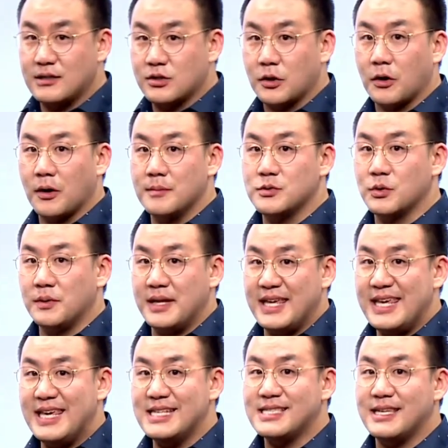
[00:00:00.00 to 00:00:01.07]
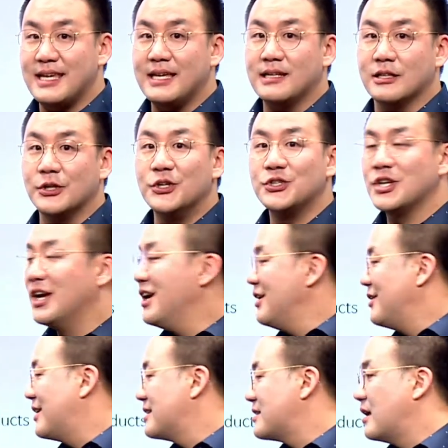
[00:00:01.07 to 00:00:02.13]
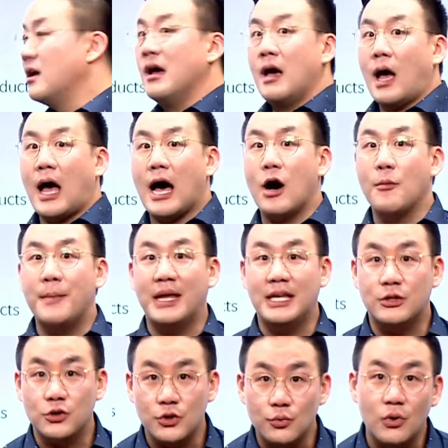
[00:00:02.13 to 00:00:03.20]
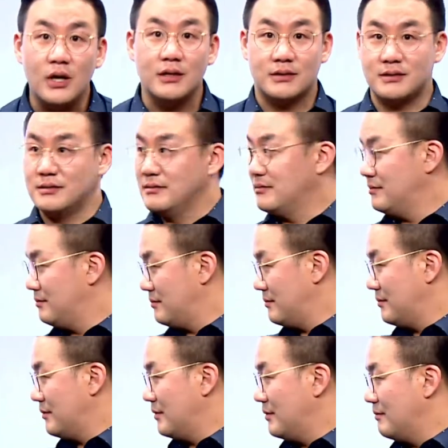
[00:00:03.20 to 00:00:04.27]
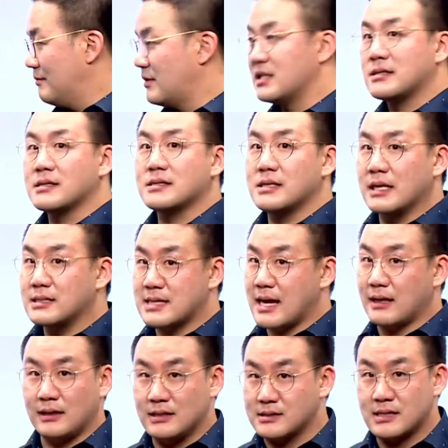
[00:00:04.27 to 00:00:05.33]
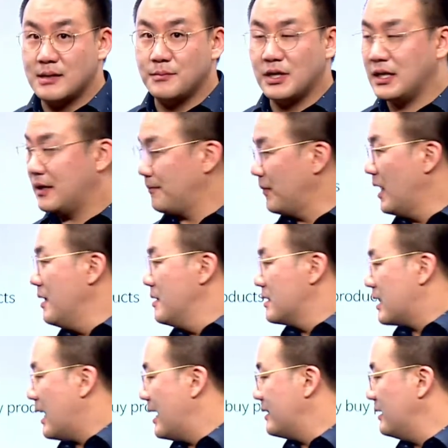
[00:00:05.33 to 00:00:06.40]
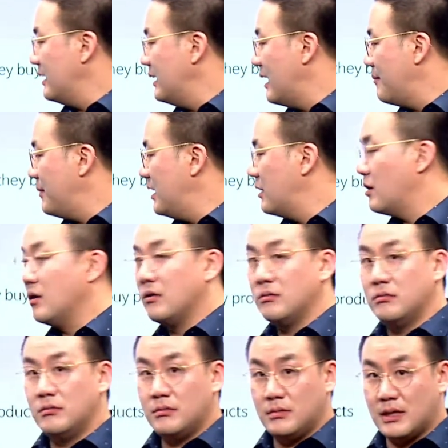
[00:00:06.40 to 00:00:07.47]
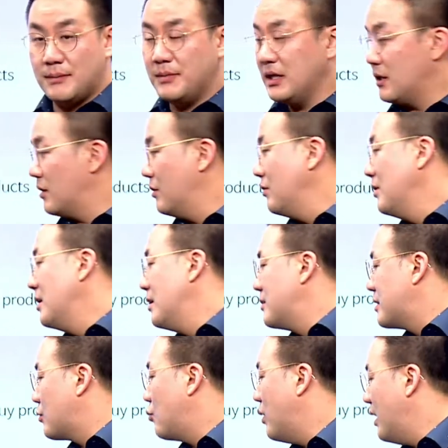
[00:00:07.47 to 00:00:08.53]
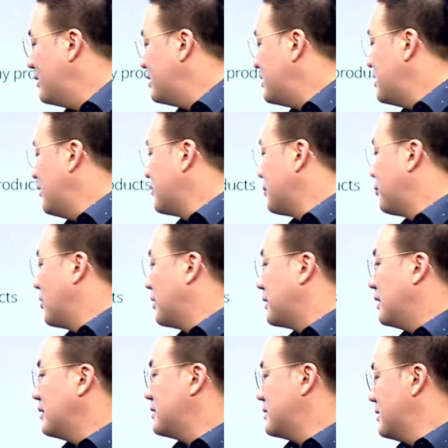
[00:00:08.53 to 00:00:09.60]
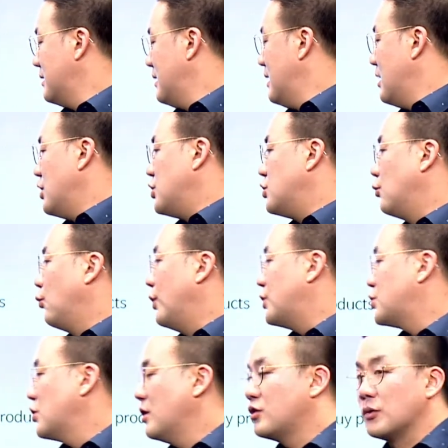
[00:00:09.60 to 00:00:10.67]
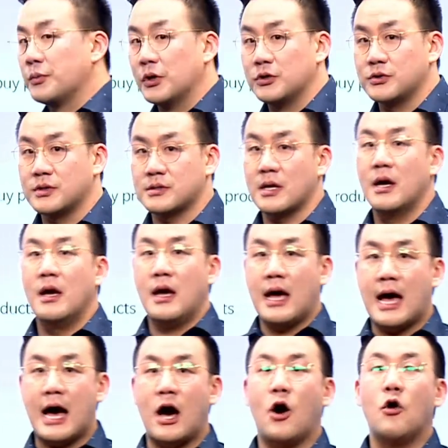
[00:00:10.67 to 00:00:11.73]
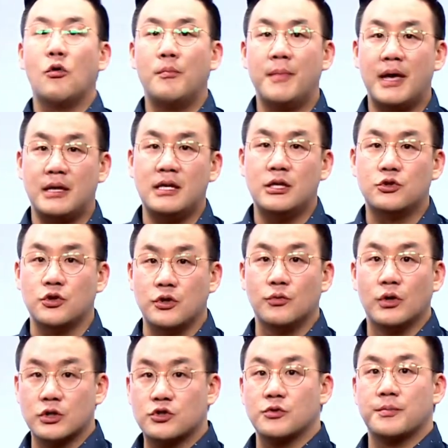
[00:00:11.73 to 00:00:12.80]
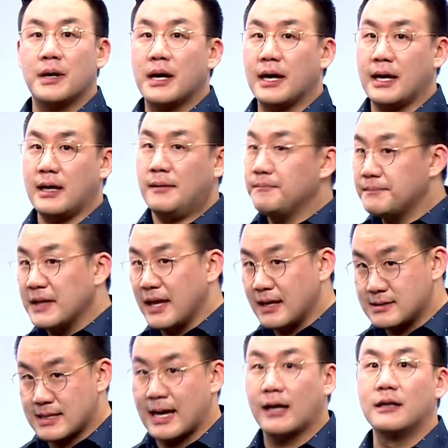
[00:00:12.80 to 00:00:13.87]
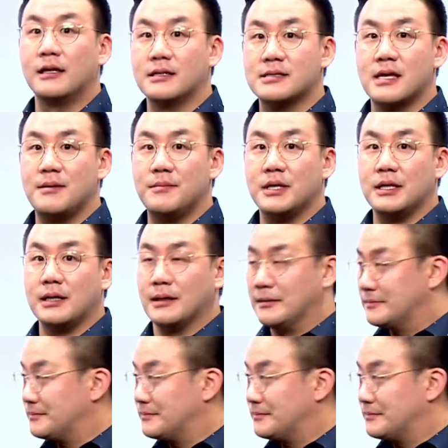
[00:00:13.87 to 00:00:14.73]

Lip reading: terms or in easy English, you can say, how many do you want? This is exactly the same meaning. Kindly let me know the quantity of the products you wish to purchase. How many do you want to buy? Exactly the same meaning.